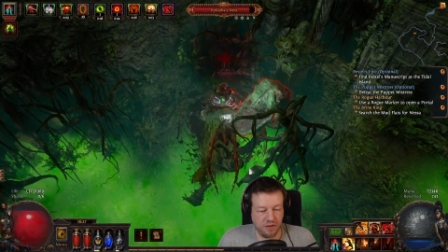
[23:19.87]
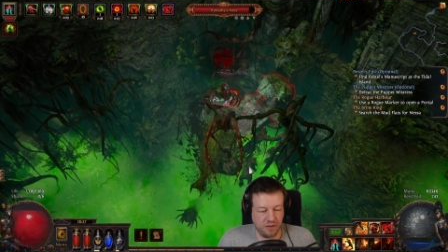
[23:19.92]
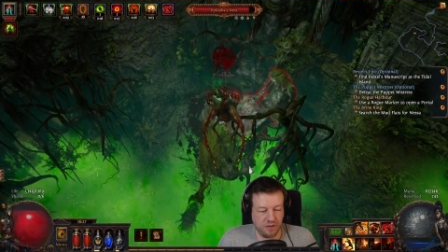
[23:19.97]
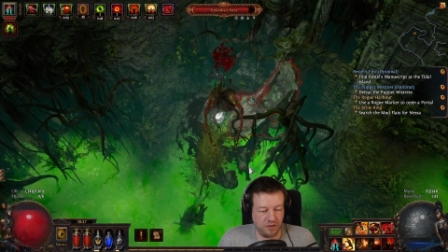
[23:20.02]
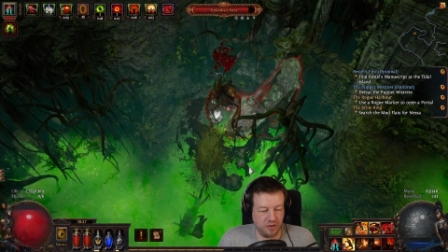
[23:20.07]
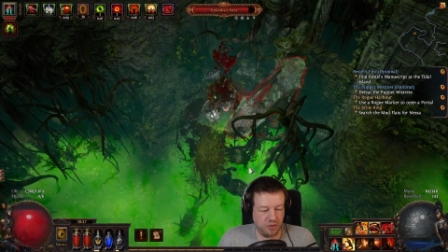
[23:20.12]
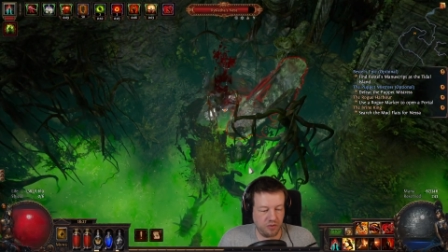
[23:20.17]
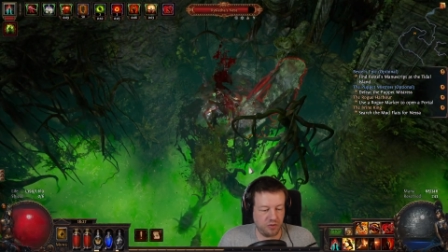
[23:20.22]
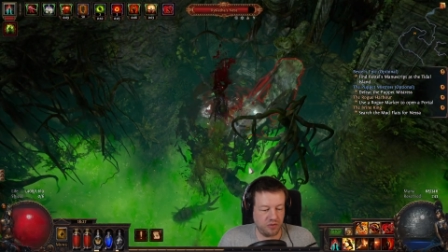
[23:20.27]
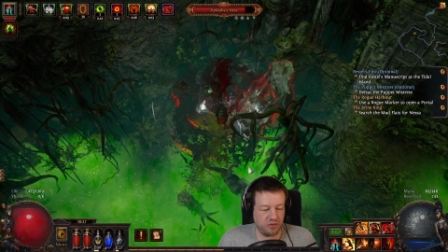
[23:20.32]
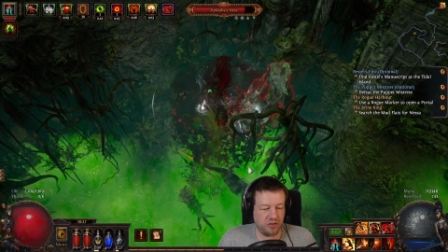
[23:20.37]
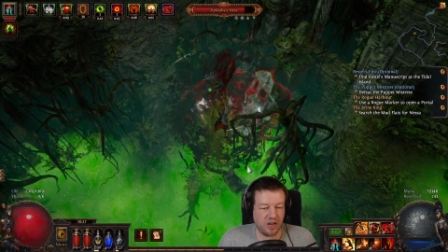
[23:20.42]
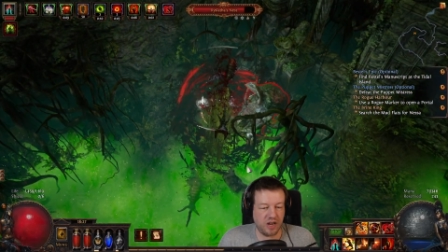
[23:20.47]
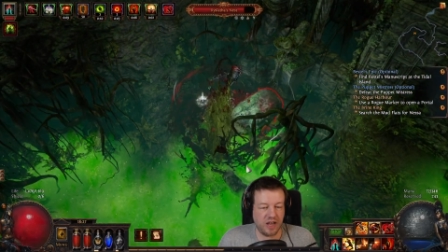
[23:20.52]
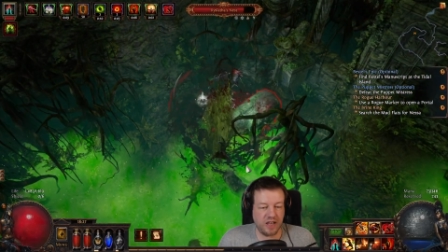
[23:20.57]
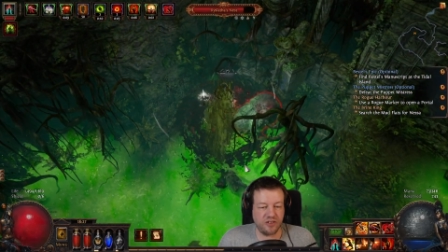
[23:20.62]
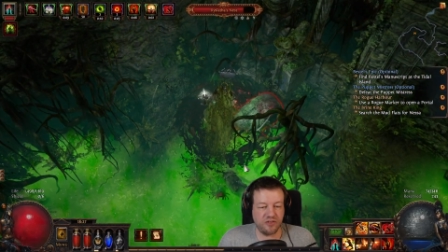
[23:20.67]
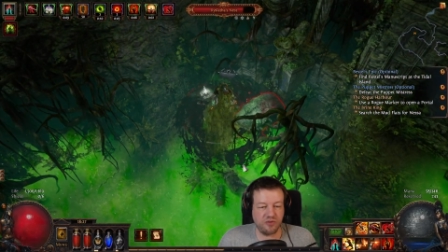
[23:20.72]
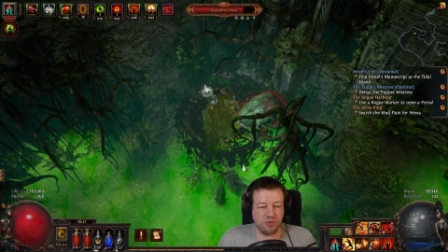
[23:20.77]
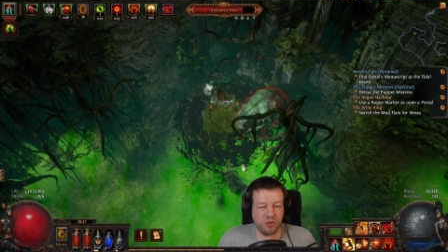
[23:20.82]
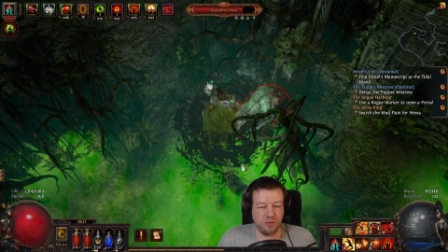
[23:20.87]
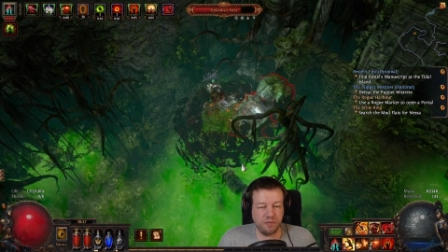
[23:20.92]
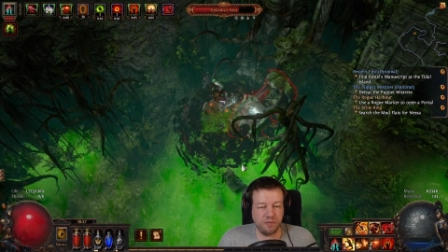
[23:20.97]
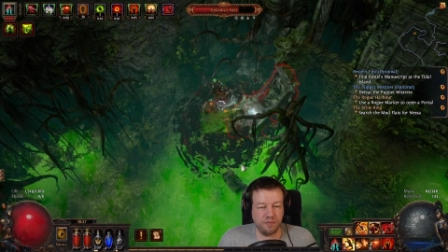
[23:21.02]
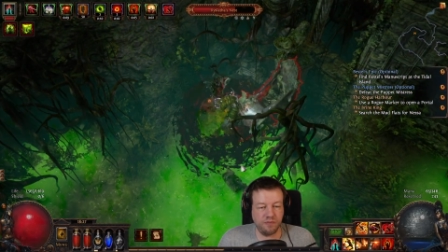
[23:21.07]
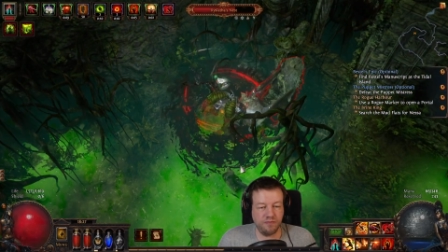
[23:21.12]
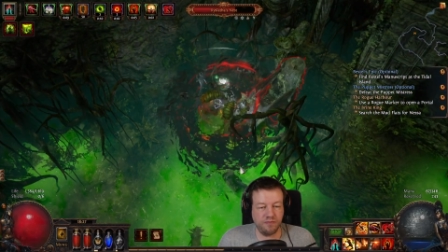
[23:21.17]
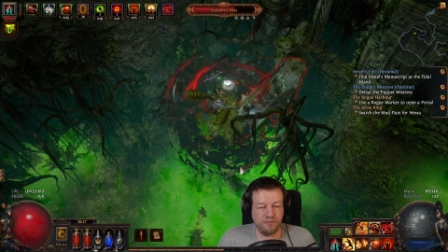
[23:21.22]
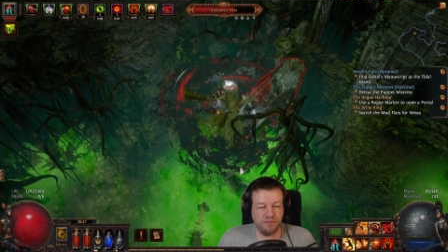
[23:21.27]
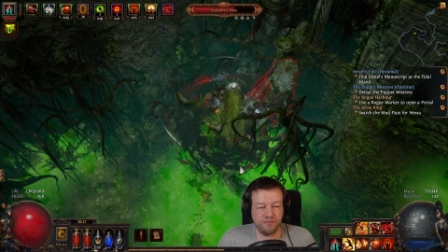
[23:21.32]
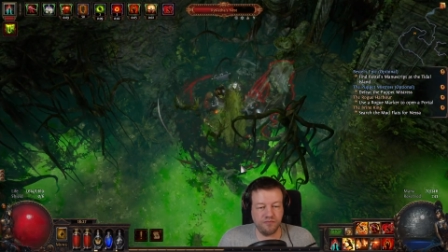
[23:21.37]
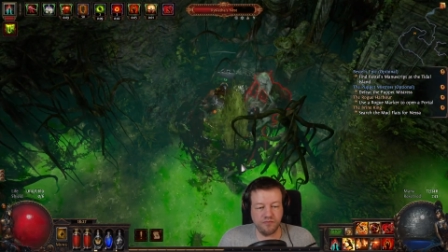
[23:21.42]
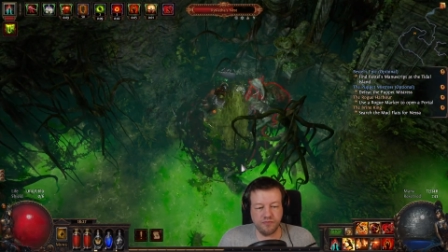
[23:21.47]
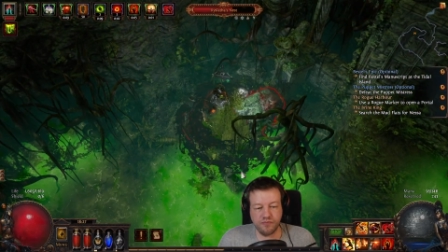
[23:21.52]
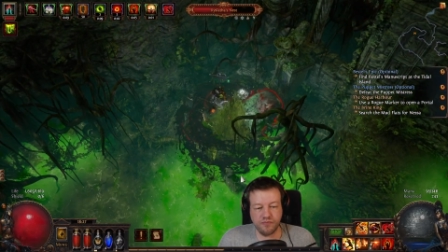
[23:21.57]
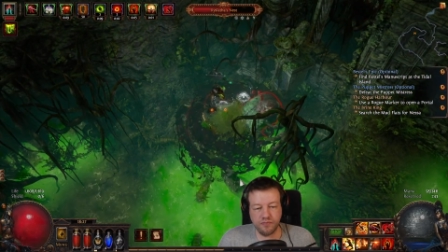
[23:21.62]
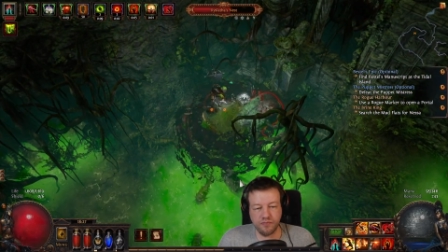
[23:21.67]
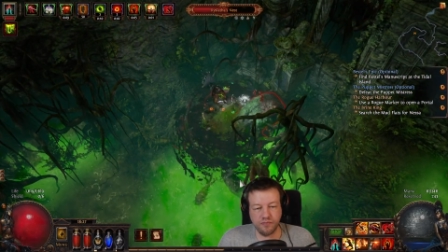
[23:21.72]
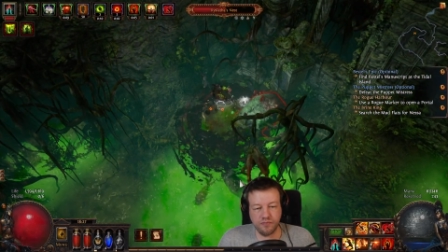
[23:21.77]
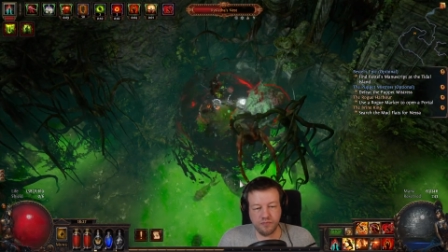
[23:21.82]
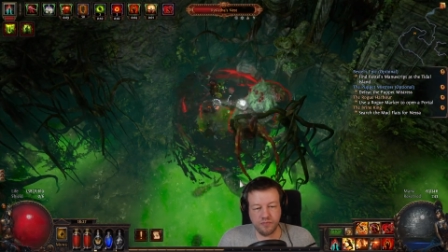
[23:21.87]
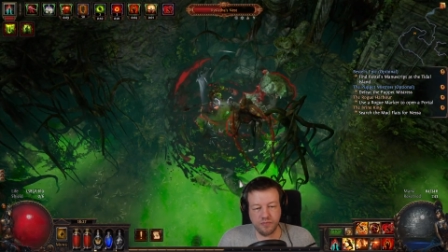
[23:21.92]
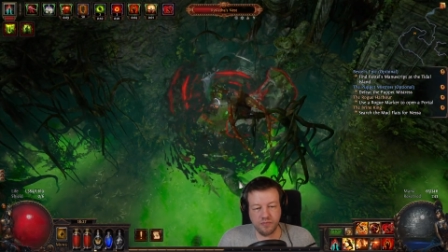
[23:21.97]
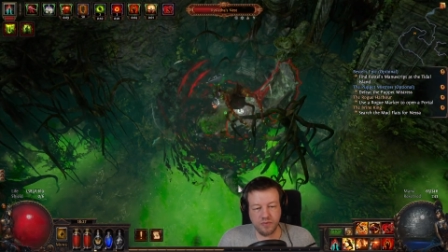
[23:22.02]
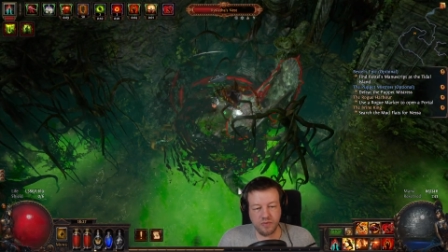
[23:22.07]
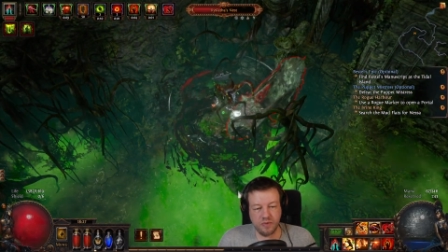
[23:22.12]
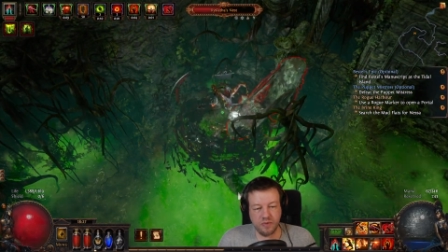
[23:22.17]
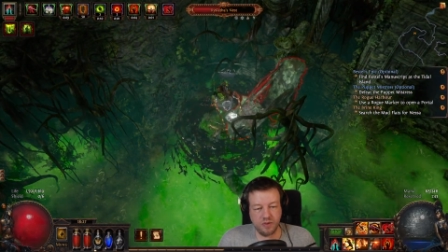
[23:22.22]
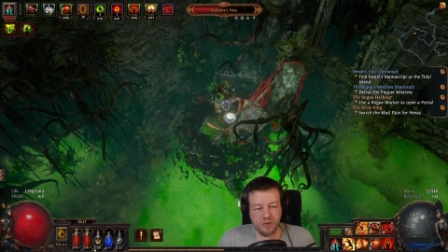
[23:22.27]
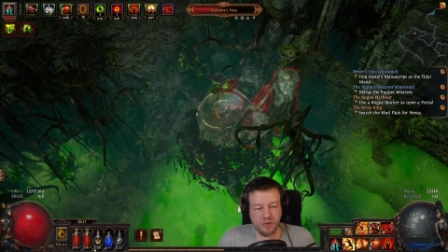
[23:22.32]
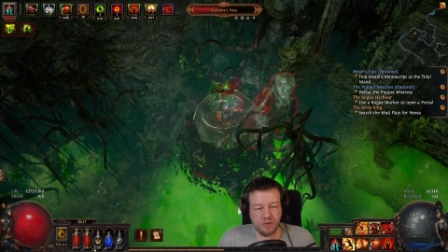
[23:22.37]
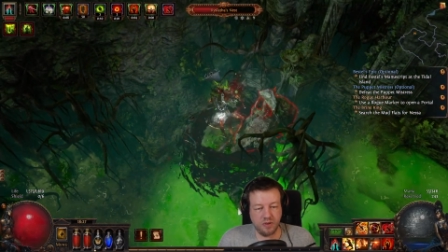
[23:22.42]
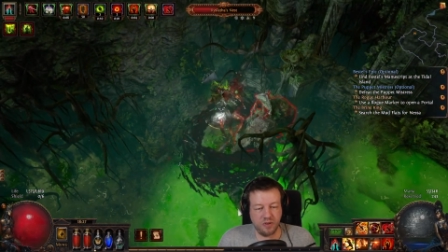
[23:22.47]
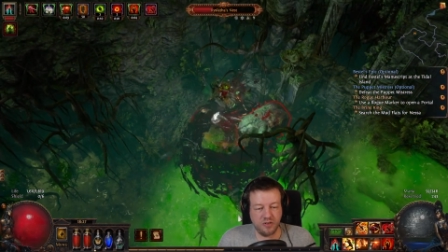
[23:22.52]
Go on to the last one. You